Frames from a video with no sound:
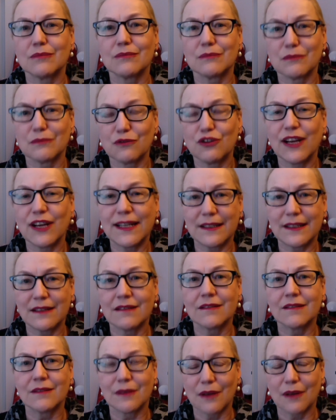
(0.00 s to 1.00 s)
written
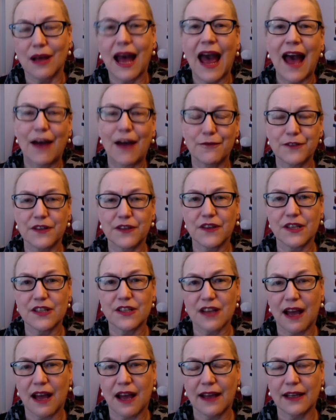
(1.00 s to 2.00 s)
after the
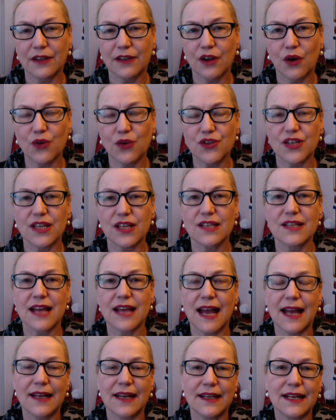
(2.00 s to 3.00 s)
diagnosis
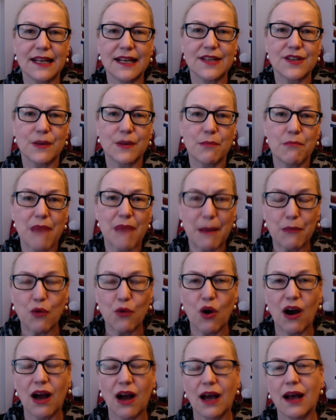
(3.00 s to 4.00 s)
and is a
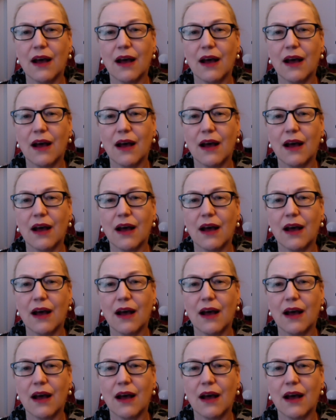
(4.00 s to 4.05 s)
memoir